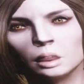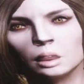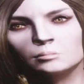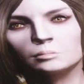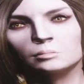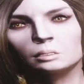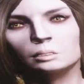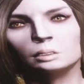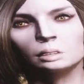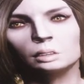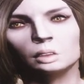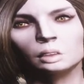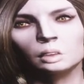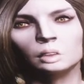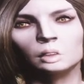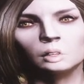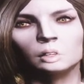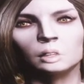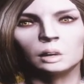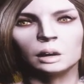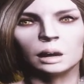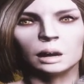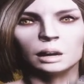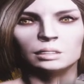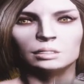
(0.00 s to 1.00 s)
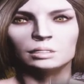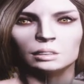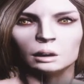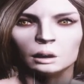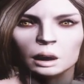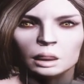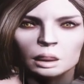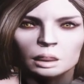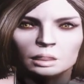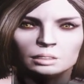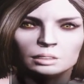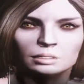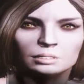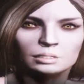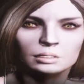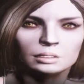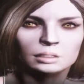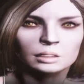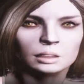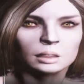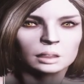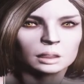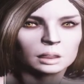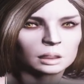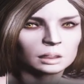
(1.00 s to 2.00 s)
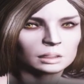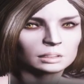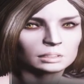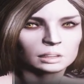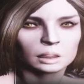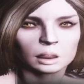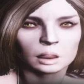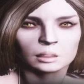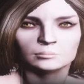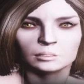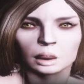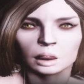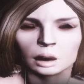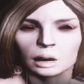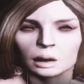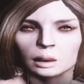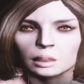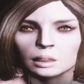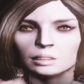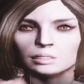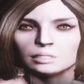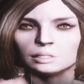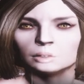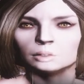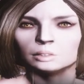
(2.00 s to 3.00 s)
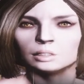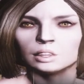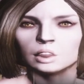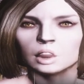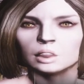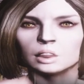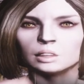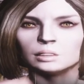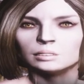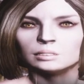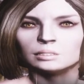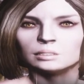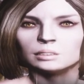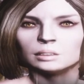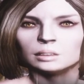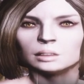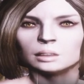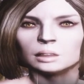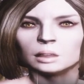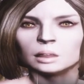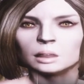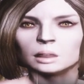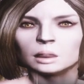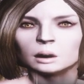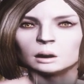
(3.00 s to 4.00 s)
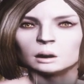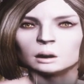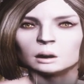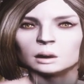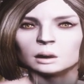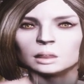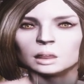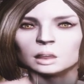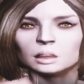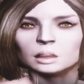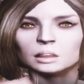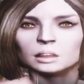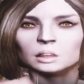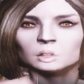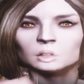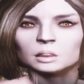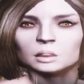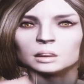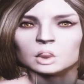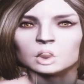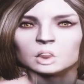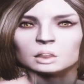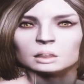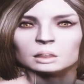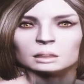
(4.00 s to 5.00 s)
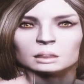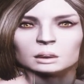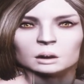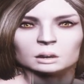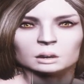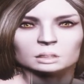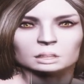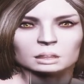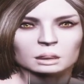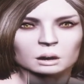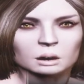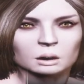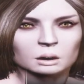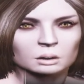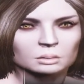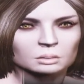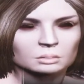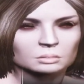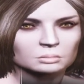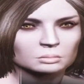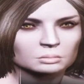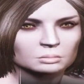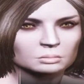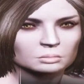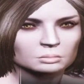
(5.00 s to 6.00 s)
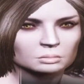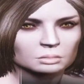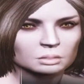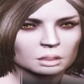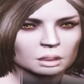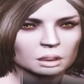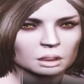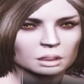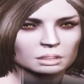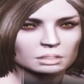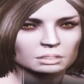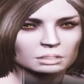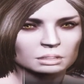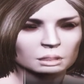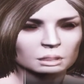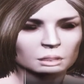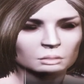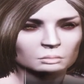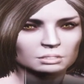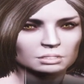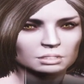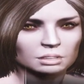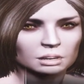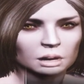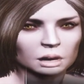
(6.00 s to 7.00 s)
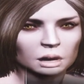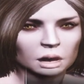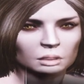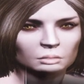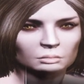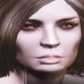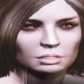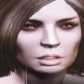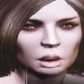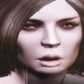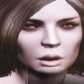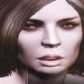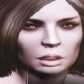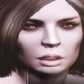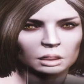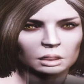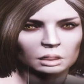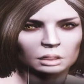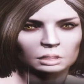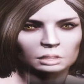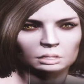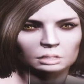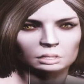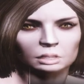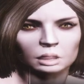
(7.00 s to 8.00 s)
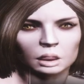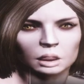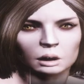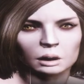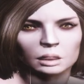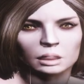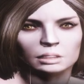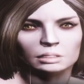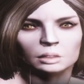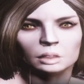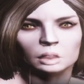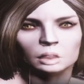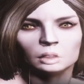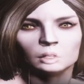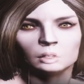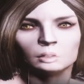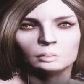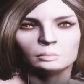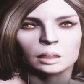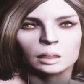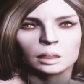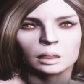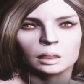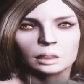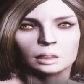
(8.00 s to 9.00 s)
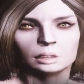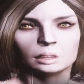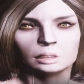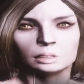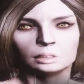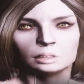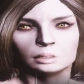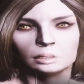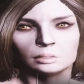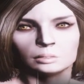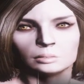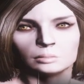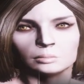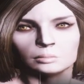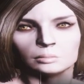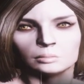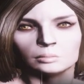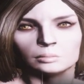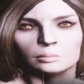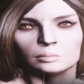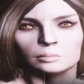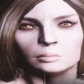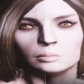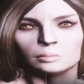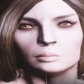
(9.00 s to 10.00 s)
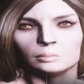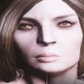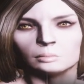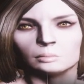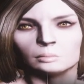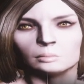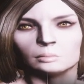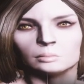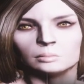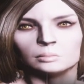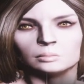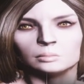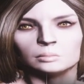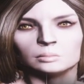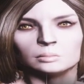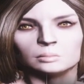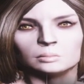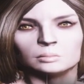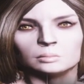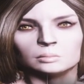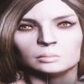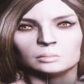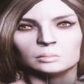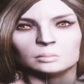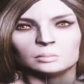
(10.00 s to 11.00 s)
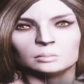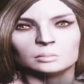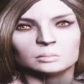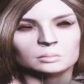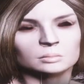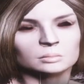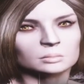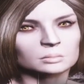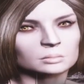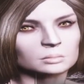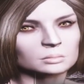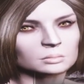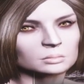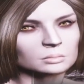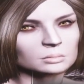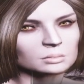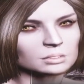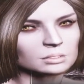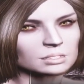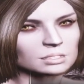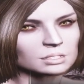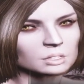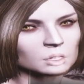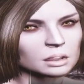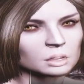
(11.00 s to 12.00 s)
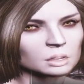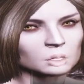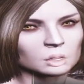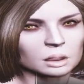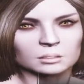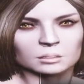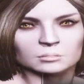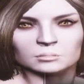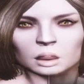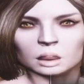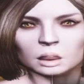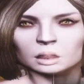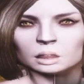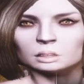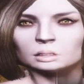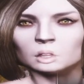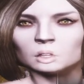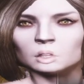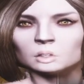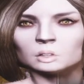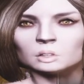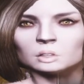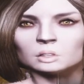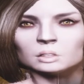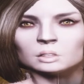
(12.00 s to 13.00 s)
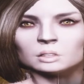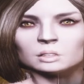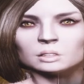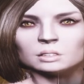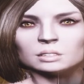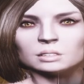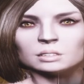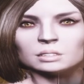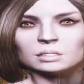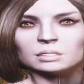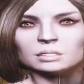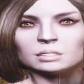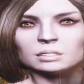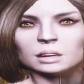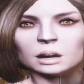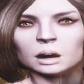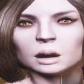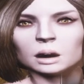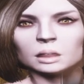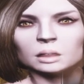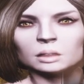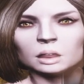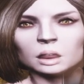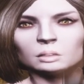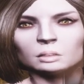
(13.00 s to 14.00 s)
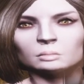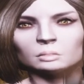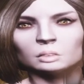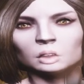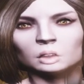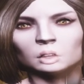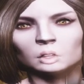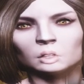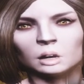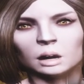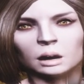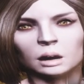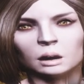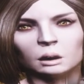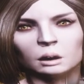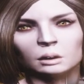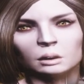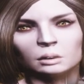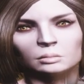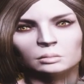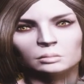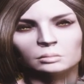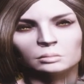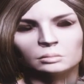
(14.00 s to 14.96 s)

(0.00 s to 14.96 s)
Of course not. I have arranged that. And now you're thinking, I am trapped and how can I go back? Hmm. Do you have a clue, Dragonborn?